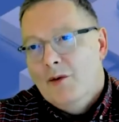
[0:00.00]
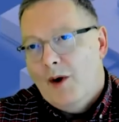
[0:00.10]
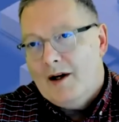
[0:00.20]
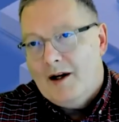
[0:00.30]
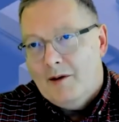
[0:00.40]
we
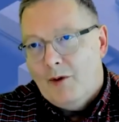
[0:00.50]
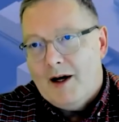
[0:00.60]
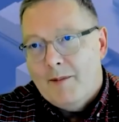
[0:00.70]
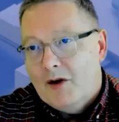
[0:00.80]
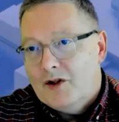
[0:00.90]

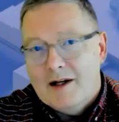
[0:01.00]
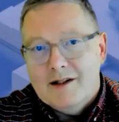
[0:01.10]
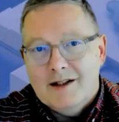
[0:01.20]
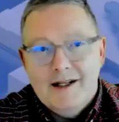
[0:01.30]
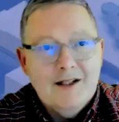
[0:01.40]
worry about
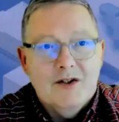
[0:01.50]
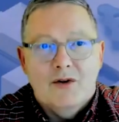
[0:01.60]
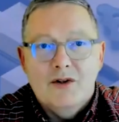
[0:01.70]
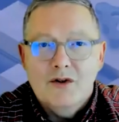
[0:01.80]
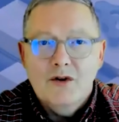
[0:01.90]
translators
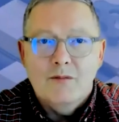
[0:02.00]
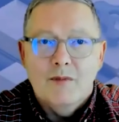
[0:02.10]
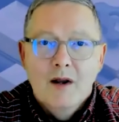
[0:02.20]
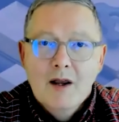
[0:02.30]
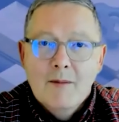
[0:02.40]
on
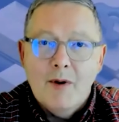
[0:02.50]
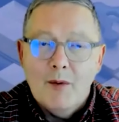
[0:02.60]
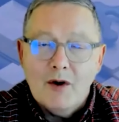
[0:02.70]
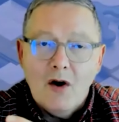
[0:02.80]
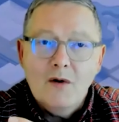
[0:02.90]
Zoom, but
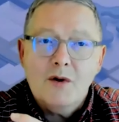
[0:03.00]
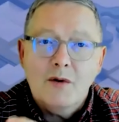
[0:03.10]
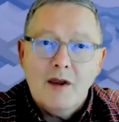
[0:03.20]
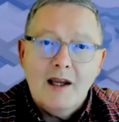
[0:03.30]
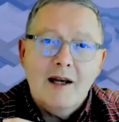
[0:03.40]
we're
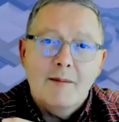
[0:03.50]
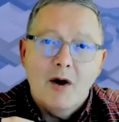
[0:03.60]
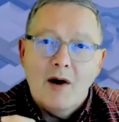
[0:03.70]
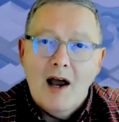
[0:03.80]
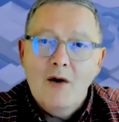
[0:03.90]
also thinking
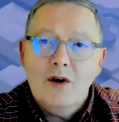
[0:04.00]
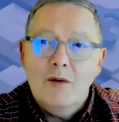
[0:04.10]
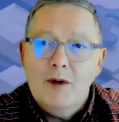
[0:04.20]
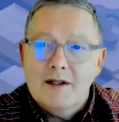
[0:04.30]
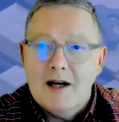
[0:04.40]
about how
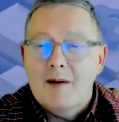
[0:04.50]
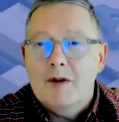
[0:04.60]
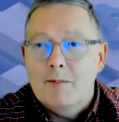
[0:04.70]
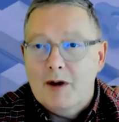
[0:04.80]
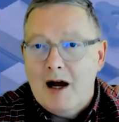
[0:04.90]
can we
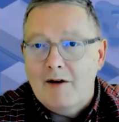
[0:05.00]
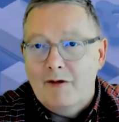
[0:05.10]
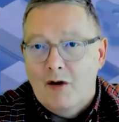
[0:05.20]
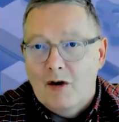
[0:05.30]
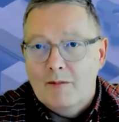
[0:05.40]
adapt the
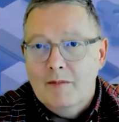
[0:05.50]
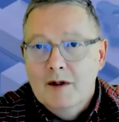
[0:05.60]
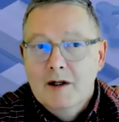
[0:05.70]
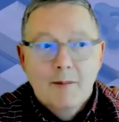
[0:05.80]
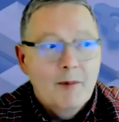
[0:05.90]
platform,
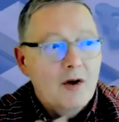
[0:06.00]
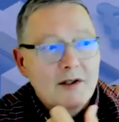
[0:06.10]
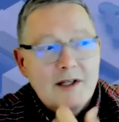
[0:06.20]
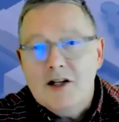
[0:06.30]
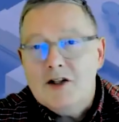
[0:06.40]

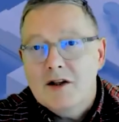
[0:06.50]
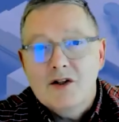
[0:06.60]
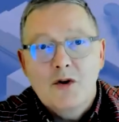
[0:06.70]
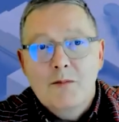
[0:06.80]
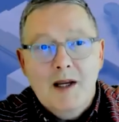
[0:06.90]
because each of the
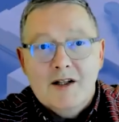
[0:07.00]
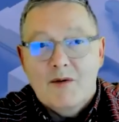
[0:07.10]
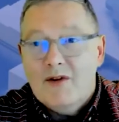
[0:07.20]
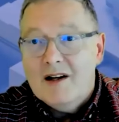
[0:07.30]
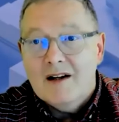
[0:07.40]
Zoom meetings
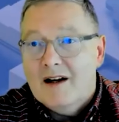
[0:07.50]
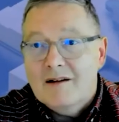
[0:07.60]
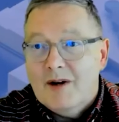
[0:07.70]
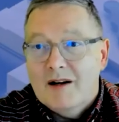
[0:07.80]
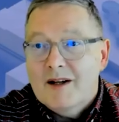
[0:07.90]
we've run
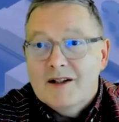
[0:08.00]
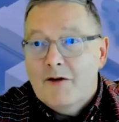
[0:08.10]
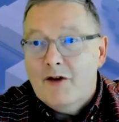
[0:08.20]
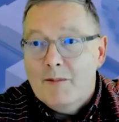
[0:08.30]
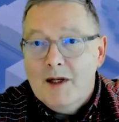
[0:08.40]
are a
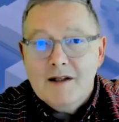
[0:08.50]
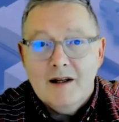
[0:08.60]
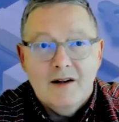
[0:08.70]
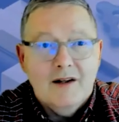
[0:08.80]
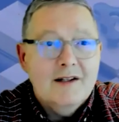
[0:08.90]
different
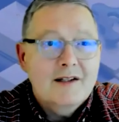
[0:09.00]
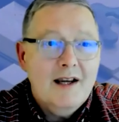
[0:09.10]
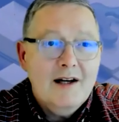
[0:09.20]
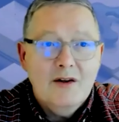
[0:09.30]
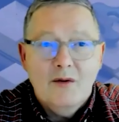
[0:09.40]
meeting. They're
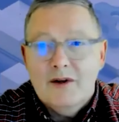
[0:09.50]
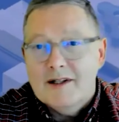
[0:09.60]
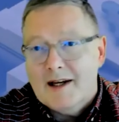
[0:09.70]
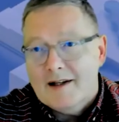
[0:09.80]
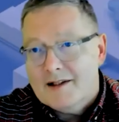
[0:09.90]
internal, there
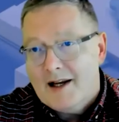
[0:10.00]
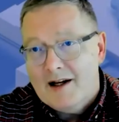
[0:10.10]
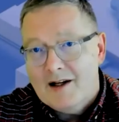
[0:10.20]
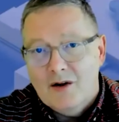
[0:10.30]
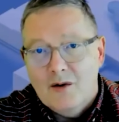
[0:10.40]
is
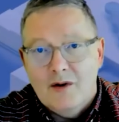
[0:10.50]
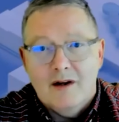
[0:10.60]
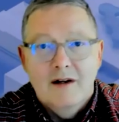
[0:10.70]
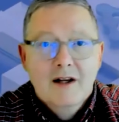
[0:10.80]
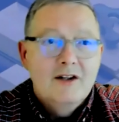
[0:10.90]
external,
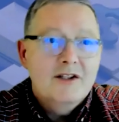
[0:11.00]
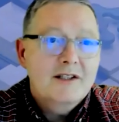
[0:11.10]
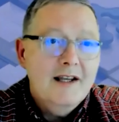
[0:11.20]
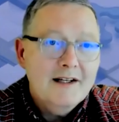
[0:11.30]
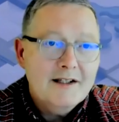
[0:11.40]
they're
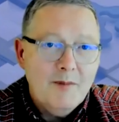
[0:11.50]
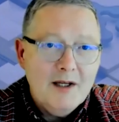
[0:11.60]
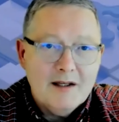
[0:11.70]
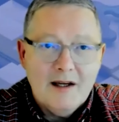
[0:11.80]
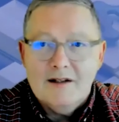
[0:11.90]
series of
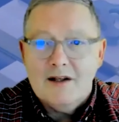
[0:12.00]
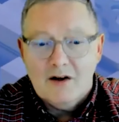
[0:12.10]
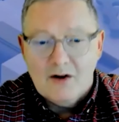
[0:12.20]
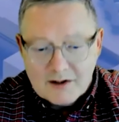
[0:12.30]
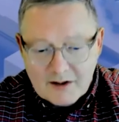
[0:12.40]
meetings, they're
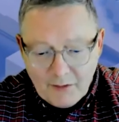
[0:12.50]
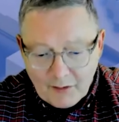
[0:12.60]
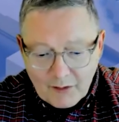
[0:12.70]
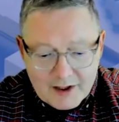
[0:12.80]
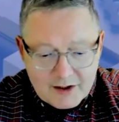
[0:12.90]
across
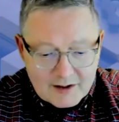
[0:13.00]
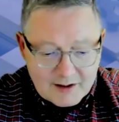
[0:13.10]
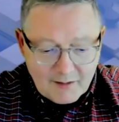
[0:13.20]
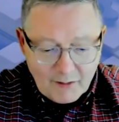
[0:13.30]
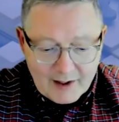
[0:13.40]
different
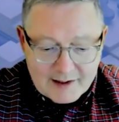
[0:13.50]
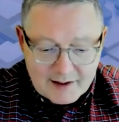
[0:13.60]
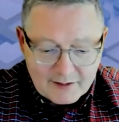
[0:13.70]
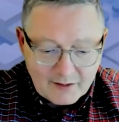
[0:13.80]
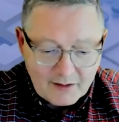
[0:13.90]
regions and
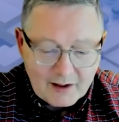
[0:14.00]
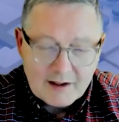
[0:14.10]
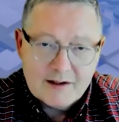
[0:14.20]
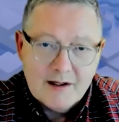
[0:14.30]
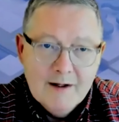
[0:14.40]
various other
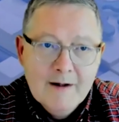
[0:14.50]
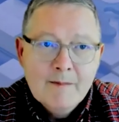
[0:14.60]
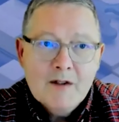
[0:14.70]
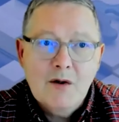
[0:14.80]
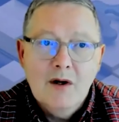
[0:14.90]
things.
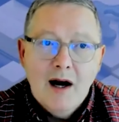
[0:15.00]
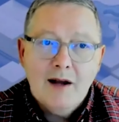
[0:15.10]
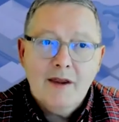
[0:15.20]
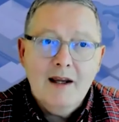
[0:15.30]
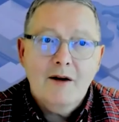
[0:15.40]
So
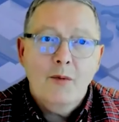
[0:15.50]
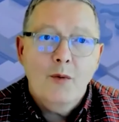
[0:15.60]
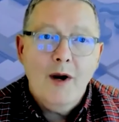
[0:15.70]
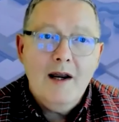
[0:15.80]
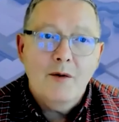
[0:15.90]
I think
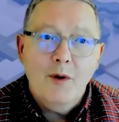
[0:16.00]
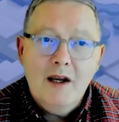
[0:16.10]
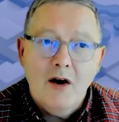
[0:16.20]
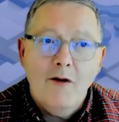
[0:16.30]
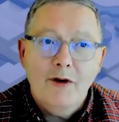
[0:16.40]
where
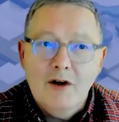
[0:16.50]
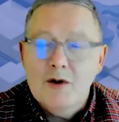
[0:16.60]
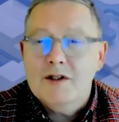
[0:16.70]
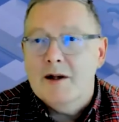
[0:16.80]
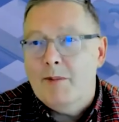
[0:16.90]
we are often
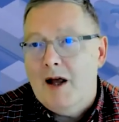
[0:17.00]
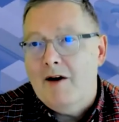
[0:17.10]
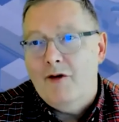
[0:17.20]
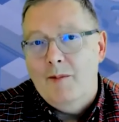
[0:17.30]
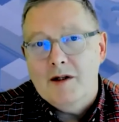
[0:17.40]
using the
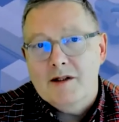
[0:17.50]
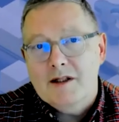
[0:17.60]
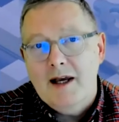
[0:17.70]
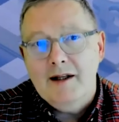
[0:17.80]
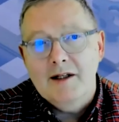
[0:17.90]
platform that's
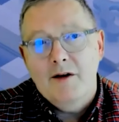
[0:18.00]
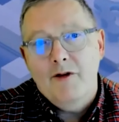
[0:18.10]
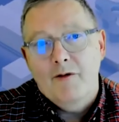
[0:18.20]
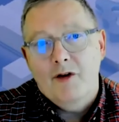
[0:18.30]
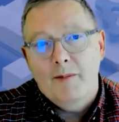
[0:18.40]
slightly
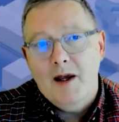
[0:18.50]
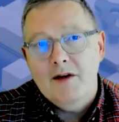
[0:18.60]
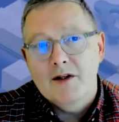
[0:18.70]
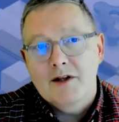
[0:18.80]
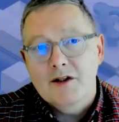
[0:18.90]
different from the
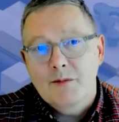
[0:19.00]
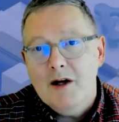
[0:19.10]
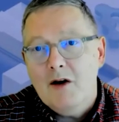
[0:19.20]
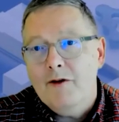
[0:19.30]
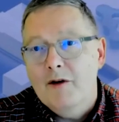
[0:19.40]
others is
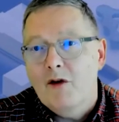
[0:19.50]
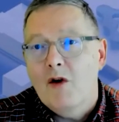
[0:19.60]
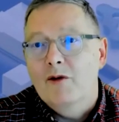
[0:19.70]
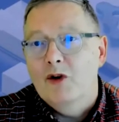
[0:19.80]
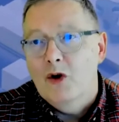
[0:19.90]
we're often
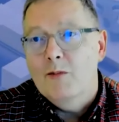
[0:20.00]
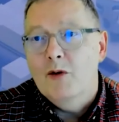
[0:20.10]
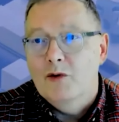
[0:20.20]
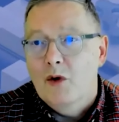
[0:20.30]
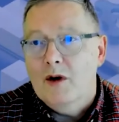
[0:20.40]
involved in
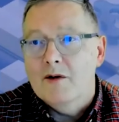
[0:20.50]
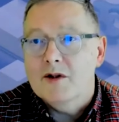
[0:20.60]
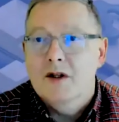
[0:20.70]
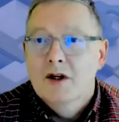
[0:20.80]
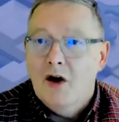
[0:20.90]
global
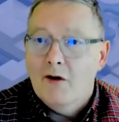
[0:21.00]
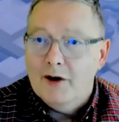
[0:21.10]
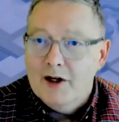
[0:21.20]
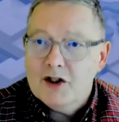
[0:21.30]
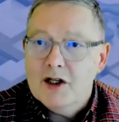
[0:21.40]
rollouts of
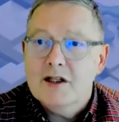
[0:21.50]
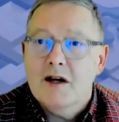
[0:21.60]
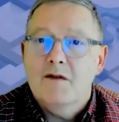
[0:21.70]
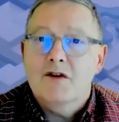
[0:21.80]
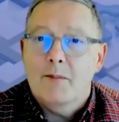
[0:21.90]

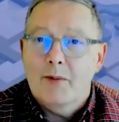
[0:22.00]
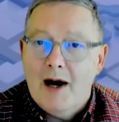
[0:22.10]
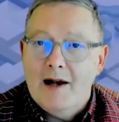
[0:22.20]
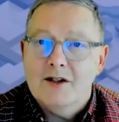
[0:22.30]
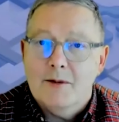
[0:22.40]
initiatives or
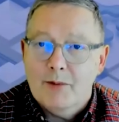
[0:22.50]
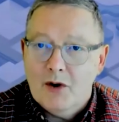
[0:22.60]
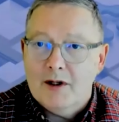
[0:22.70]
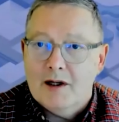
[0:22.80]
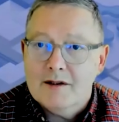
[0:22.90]
brands or
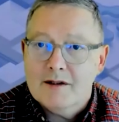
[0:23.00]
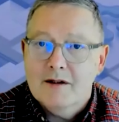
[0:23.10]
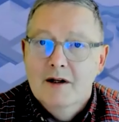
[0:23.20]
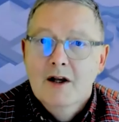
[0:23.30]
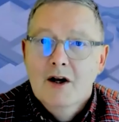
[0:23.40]

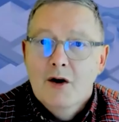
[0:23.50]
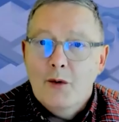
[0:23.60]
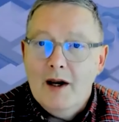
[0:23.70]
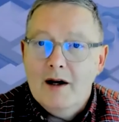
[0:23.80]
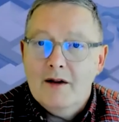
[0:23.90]
products,
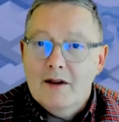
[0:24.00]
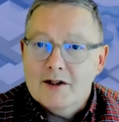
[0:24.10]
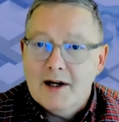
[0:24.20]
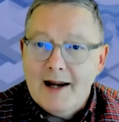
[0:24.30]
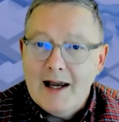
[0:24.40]
where
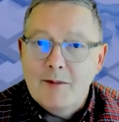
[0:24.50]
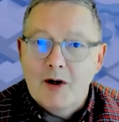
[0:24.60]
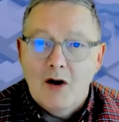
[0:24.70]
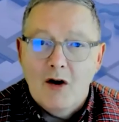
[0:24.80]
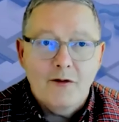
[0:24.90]
there's an
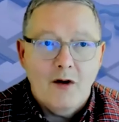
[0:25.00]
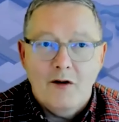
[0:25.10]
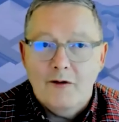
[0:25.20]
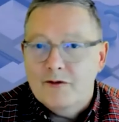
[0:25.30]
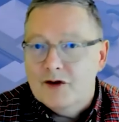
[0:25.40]
element
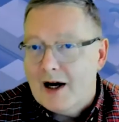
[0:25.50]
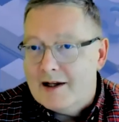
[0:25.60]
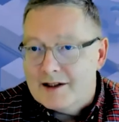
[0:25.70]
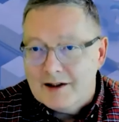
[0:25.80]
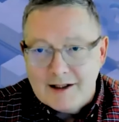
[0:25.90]
of
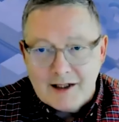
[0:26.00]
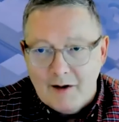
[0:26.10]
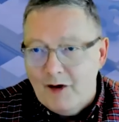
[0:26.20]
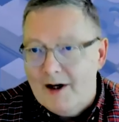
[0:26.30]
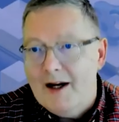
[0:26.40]
translating
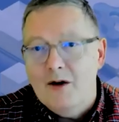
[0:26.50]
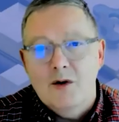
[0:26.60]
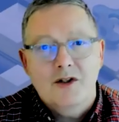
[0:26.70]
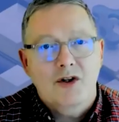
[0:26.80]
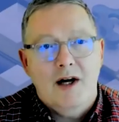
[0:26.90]
the
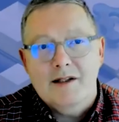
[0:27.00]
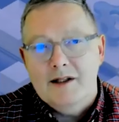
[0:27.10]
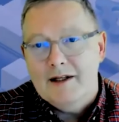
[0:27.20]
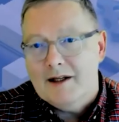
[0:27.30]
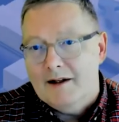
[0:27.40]
videos,
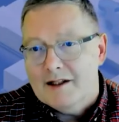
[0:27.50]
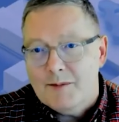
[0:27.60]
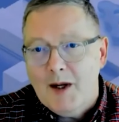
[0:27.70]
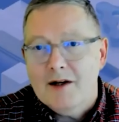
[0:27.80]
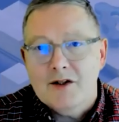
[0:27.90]
translating the
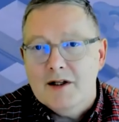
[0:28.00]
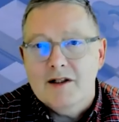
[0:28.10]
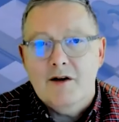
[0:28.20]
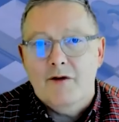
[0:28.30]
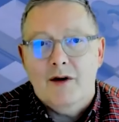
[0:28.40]
speakers
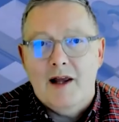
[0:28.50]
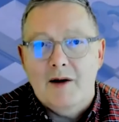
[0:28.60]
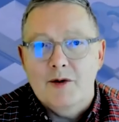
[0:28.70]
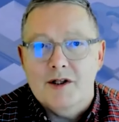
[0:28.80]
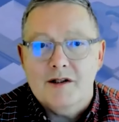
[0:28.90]
into different
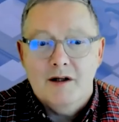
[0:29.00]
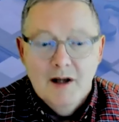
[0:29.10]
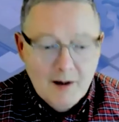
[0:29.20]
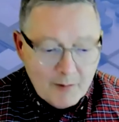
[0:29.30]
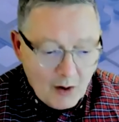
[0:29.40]
languages,
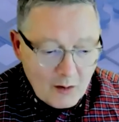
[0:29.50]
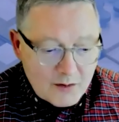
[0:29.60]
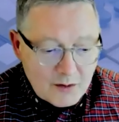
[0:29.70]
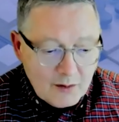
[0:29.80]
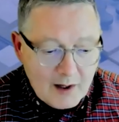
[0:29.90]
but
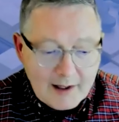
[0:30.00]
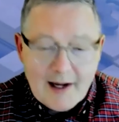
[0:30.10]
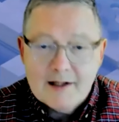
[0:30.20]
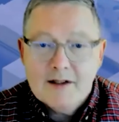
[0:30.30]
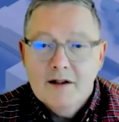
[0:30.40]
also, I
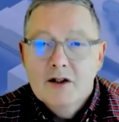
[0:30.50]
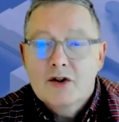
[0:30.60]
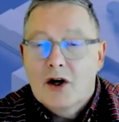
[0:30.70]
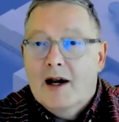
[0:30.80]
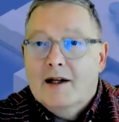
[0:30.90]
guess,
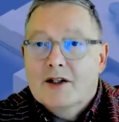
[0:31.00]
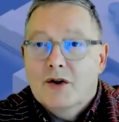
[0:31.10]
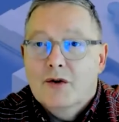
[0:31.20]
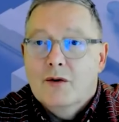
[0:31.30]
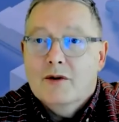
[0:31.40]
trying
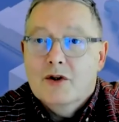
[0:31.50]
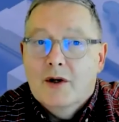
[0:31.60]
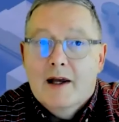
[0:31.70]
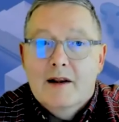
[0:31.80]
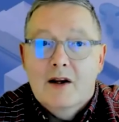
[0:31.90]
to
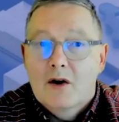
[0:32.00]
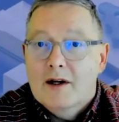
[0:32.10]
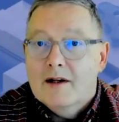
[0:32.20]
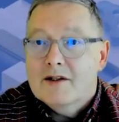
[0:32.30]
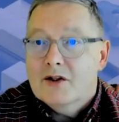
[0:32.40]
get the
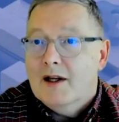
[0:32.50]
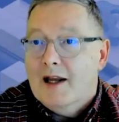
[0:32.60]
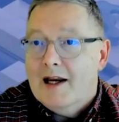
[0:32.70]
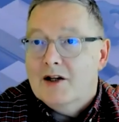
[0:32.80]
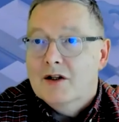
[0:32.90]
audience to
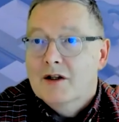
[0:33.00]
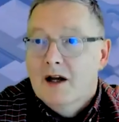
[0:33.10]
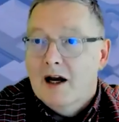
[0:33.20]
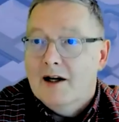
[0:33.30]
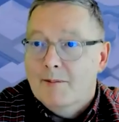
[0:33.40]
engage
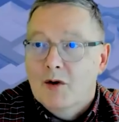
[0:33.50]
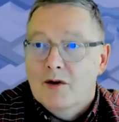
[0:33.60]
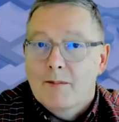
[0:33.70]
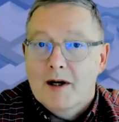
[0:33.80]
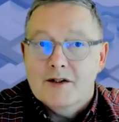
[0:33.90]
in a more
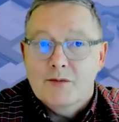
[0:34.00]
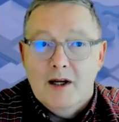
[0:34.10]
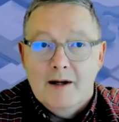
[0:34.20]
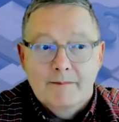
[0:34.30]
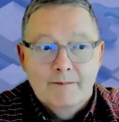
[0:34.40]
robust
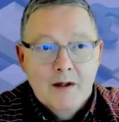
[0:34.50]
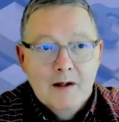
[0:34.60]
way.